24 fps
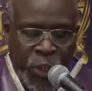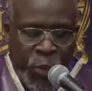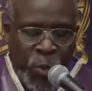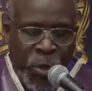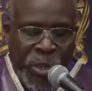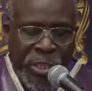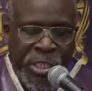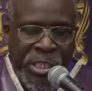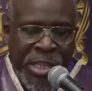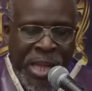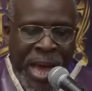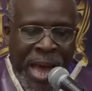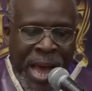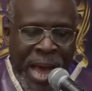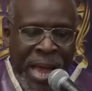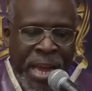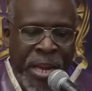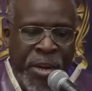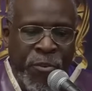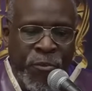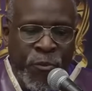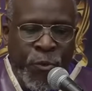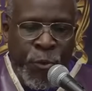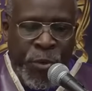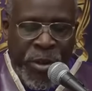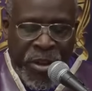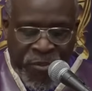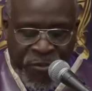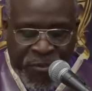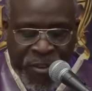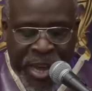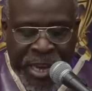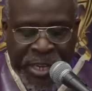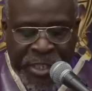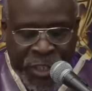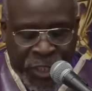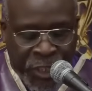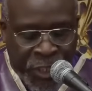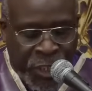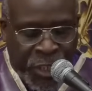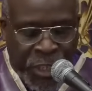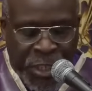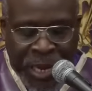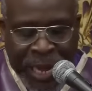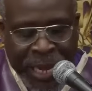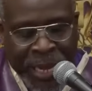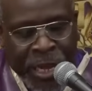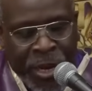Such was the height of Greek fashions,
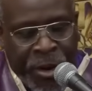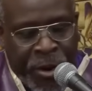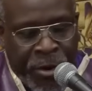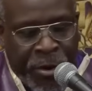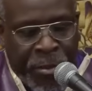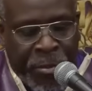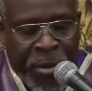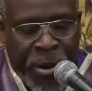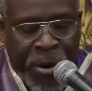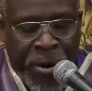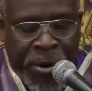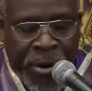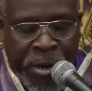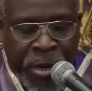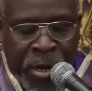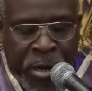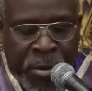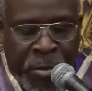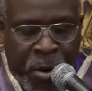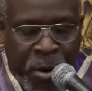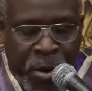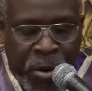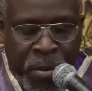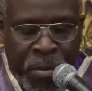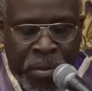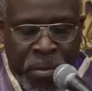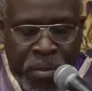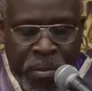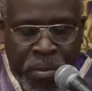just like here in America. Come on.